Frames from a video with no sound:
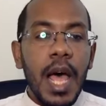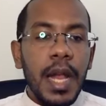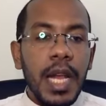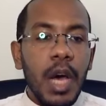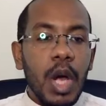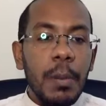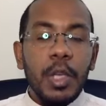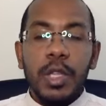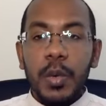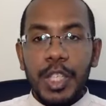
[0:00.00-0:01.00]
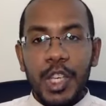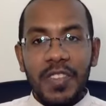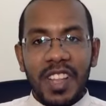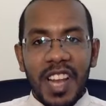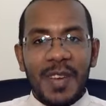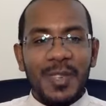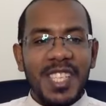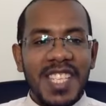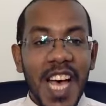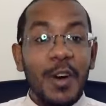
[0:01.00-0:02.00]
Now, coming to the question of the live, which
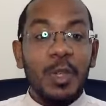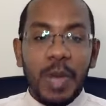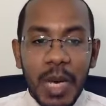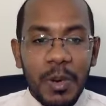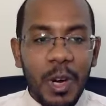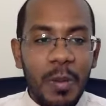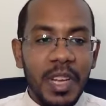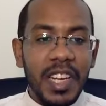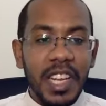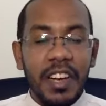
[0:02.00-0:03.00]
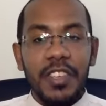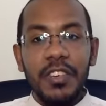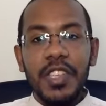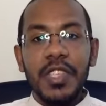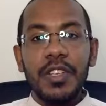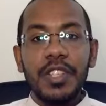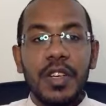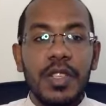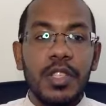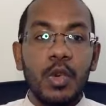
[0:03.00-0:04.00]
is how to become a competent clean energy
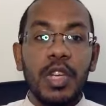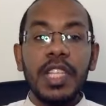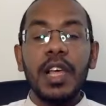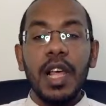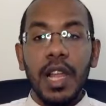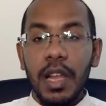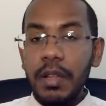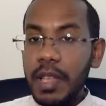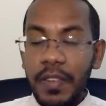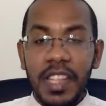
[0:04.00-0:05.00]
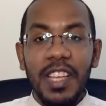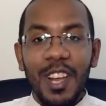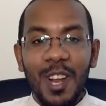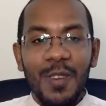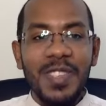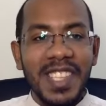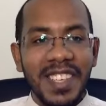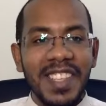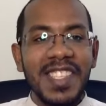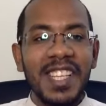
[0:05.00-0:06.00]
researcher, you need definitely a lot of
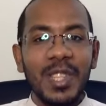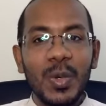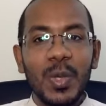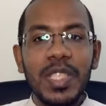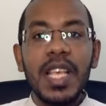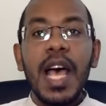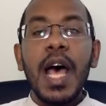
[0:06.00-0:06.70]
skills and tools.